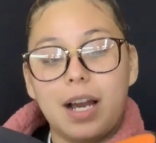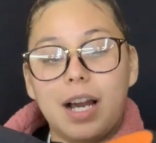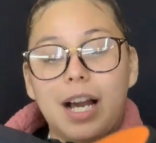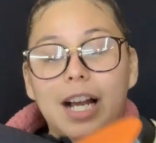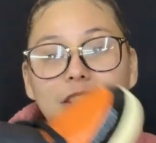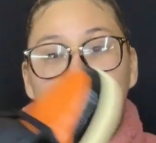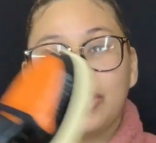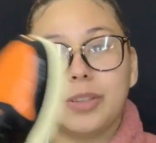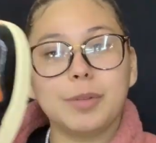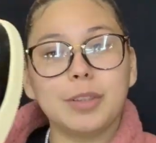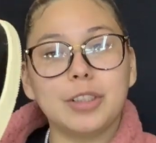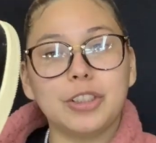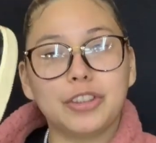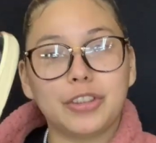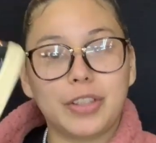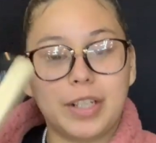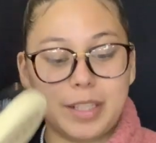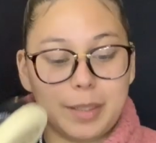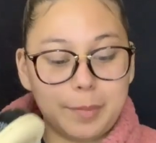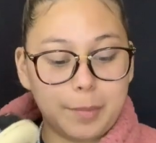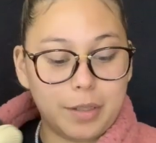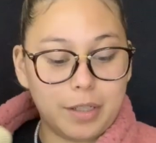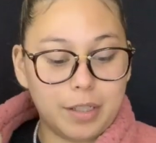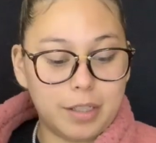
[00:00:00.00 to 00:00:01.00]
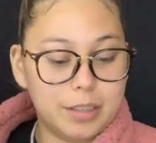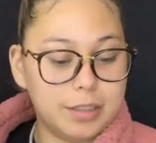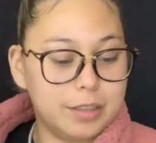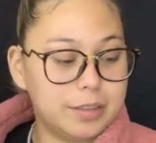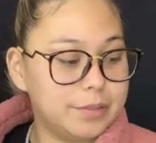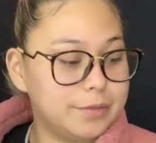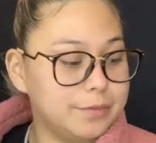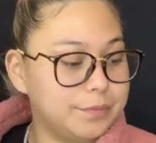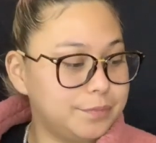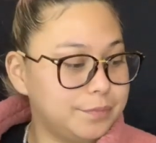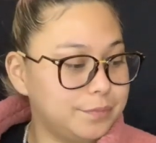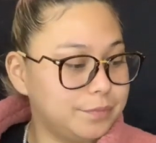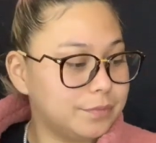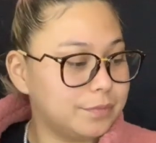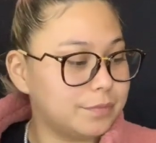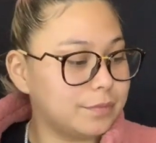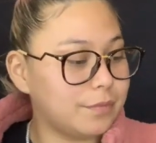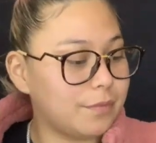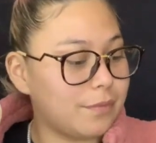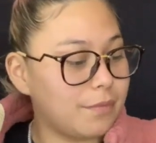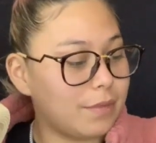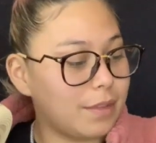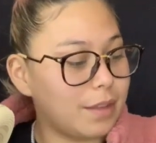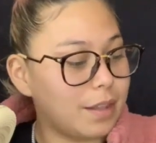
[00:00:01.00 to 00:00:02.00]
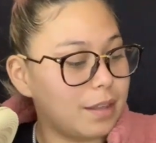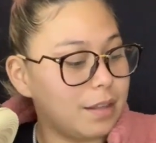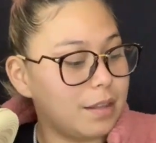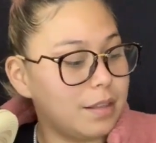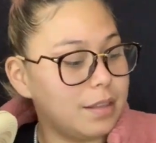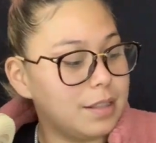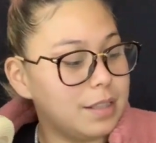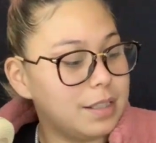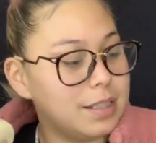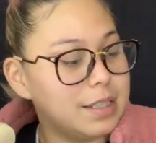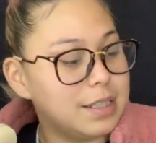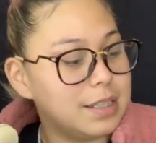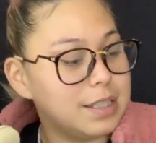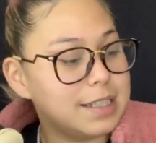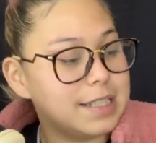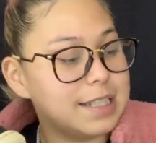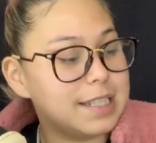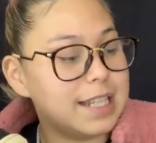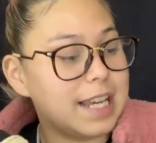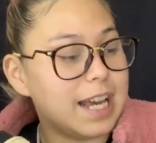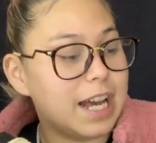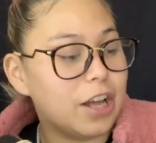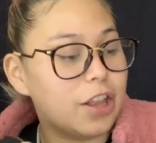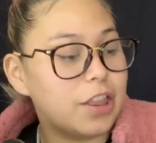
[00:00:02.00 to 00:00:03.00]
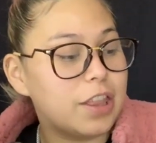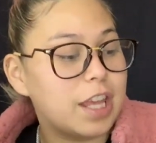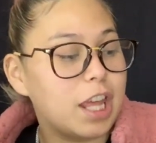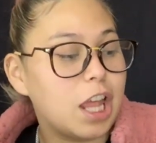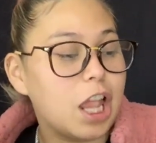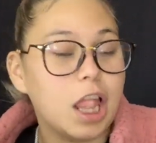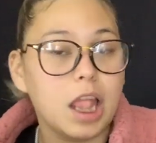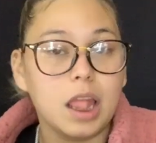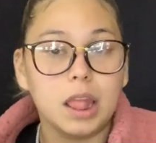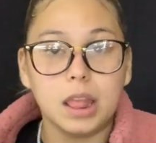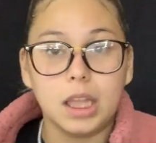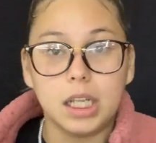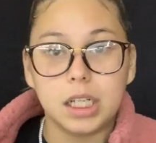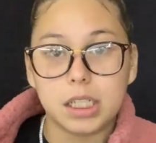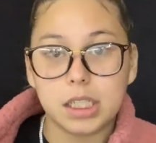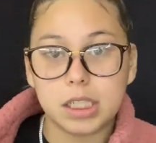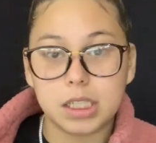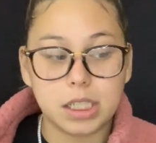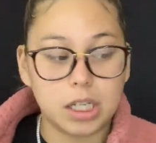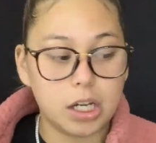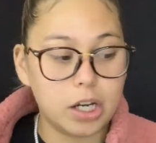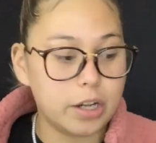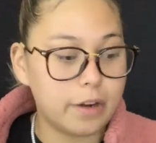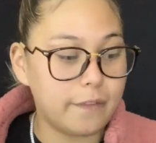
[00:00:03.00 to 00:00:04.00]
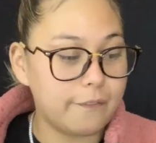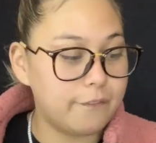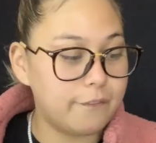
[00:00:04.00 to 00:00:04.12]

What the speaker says: Actually, I'm gonna try them on, see how they look on